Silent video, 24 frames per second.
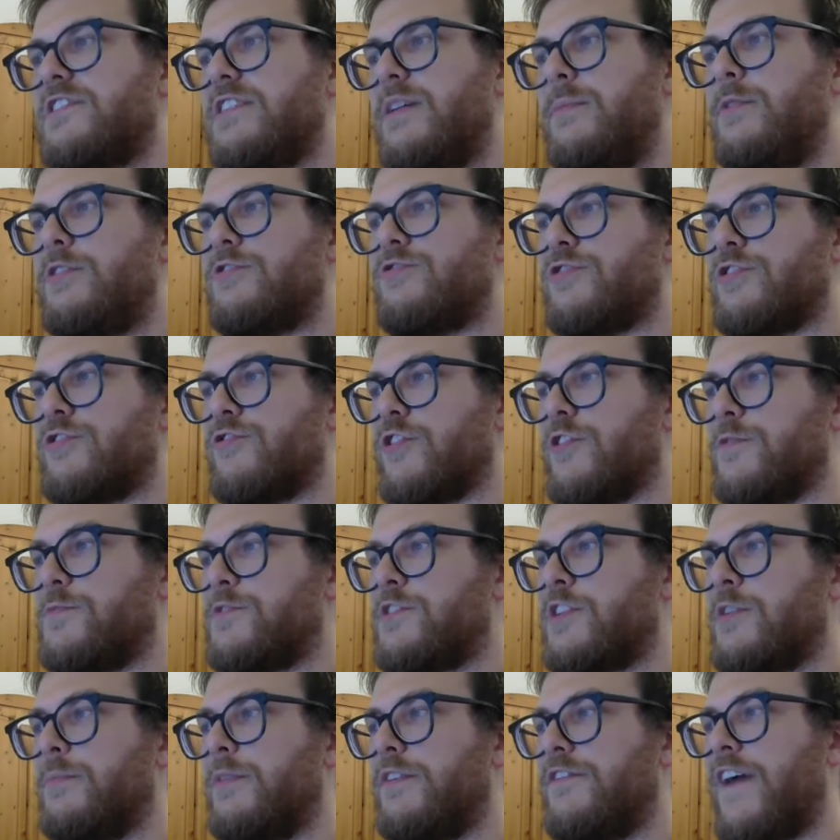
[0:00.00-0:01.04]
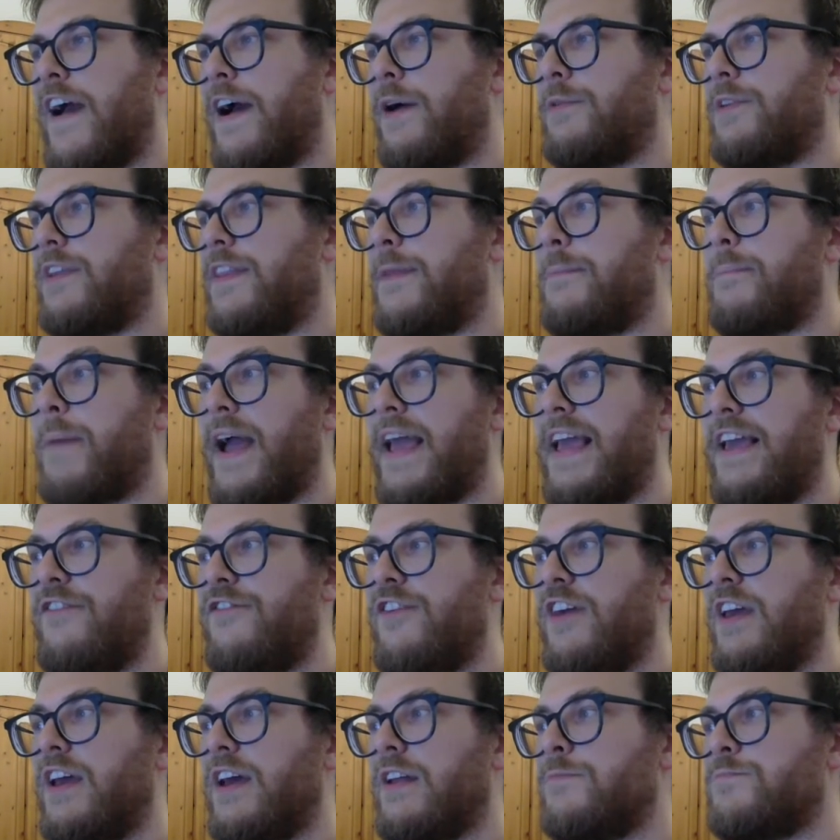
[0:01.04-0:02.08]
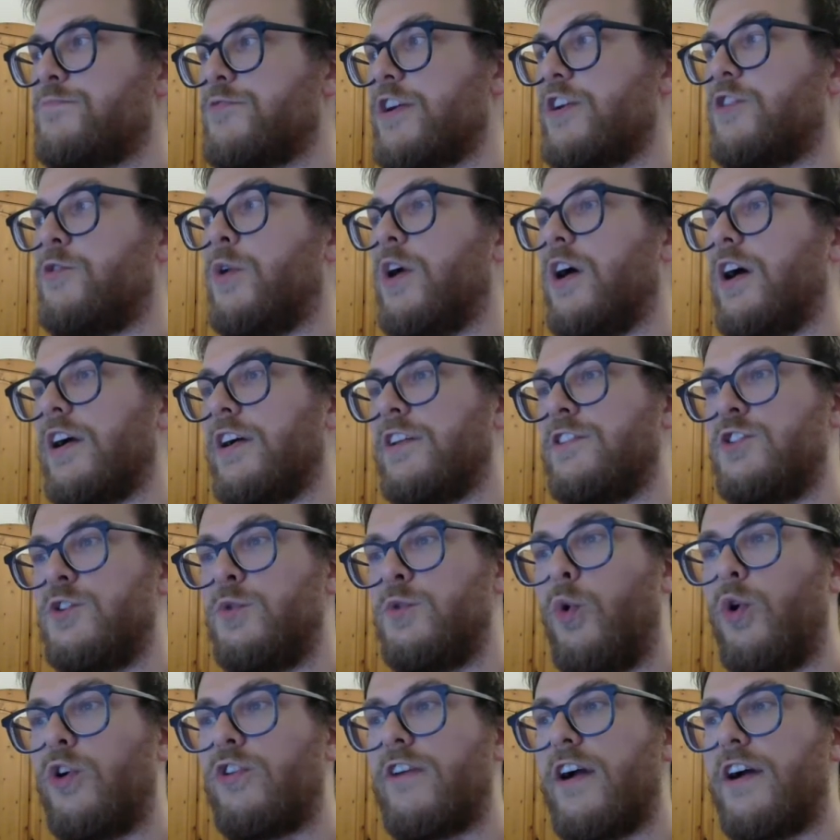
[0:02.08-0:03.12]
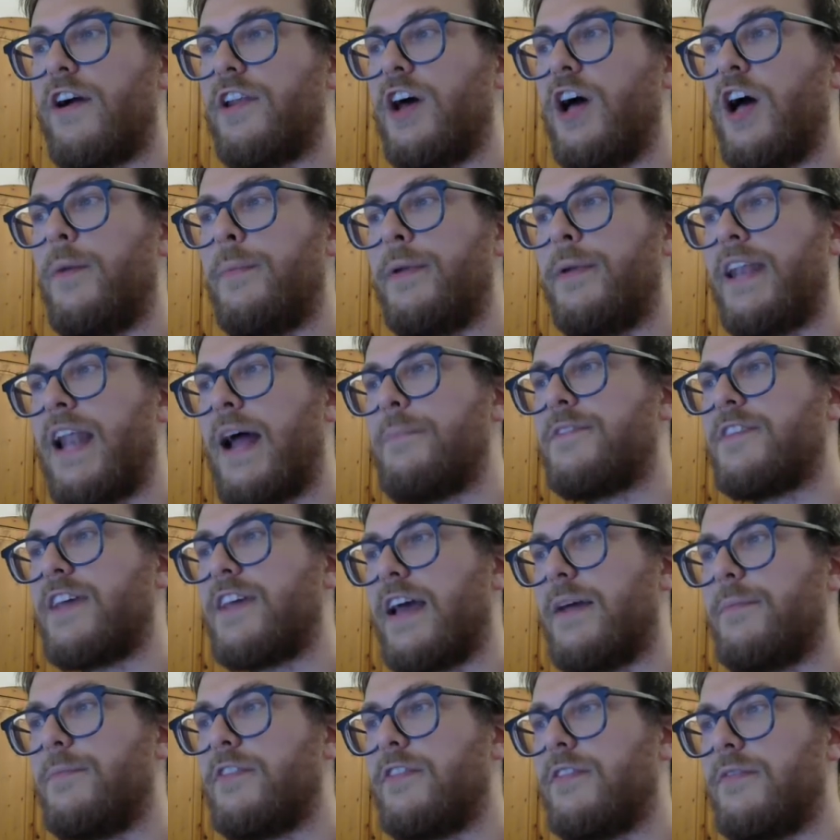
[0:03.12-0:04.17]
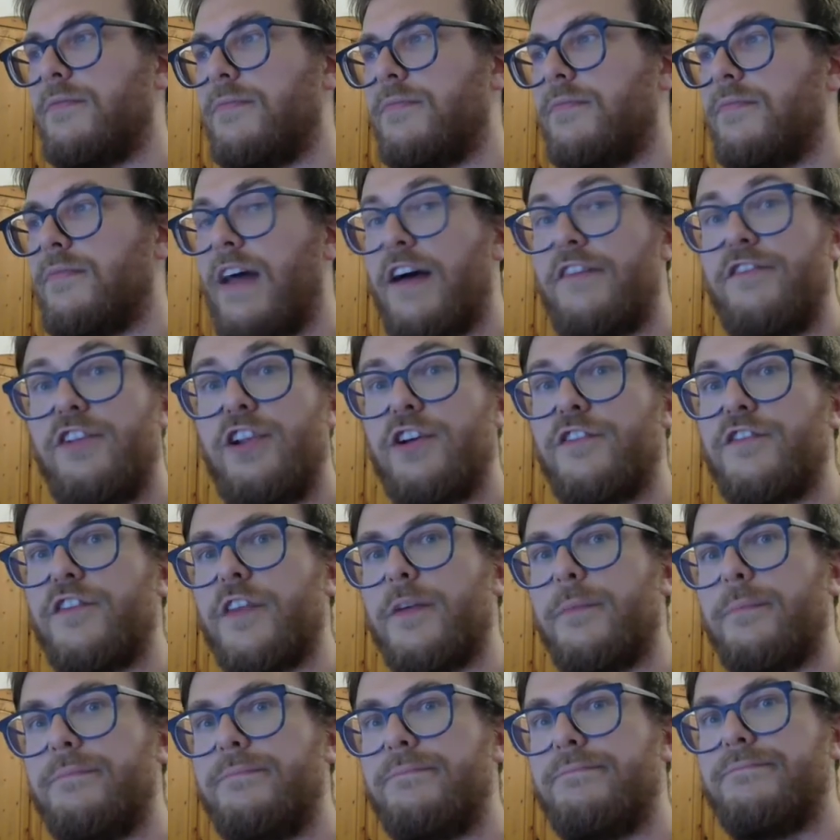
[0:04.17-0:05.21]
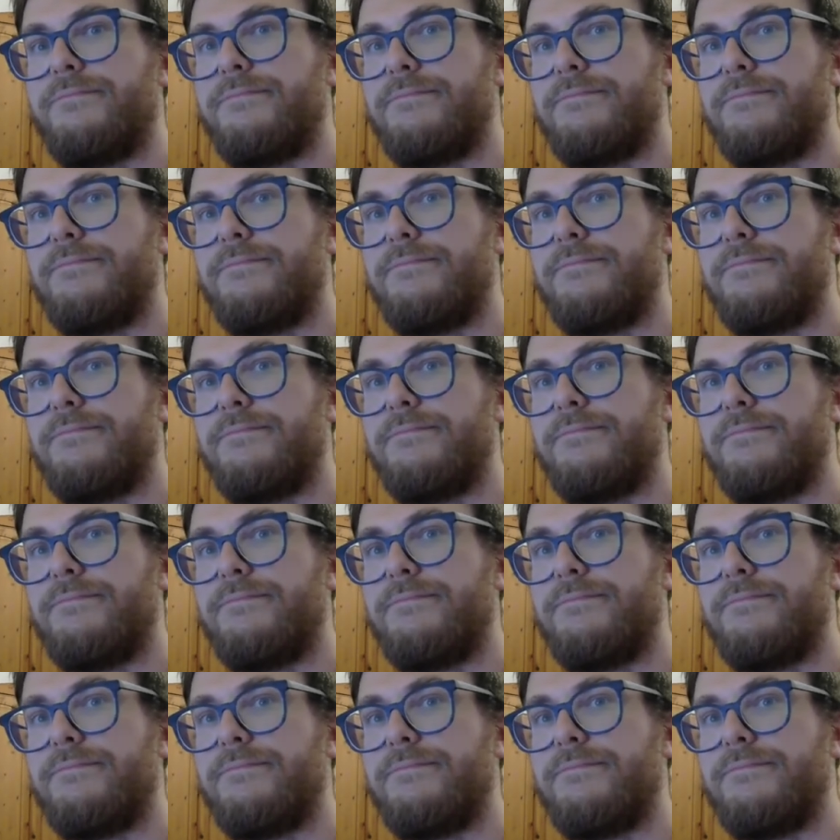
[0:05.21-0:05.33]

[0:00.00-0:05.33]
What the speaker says: symmetry groups can be found in the paving and brickwork as you walk around urban landscapes. Have a look for them.